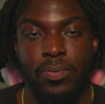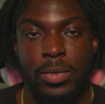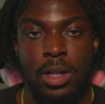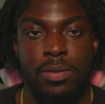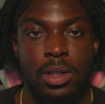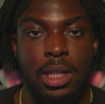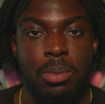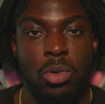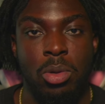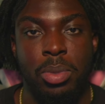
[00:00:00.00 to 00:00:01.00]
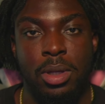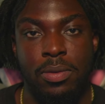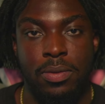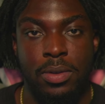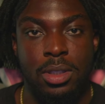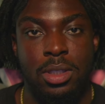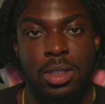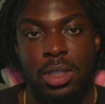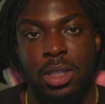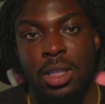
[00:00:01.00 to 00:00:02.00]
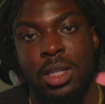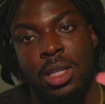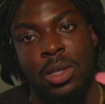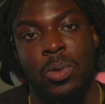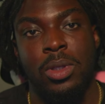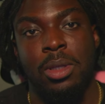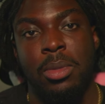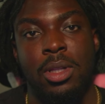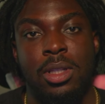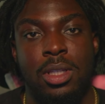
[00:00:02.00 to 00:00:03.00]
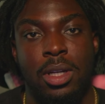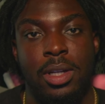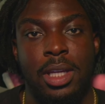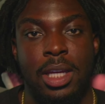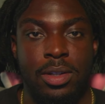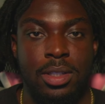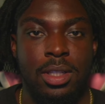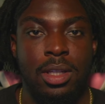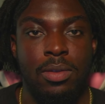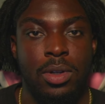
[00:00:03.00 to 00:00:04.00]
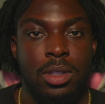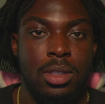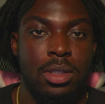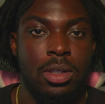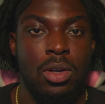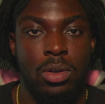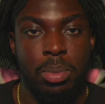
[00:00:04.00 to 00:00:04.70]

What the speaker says: definitely a lot more benefits with the military guaranteed versus going to play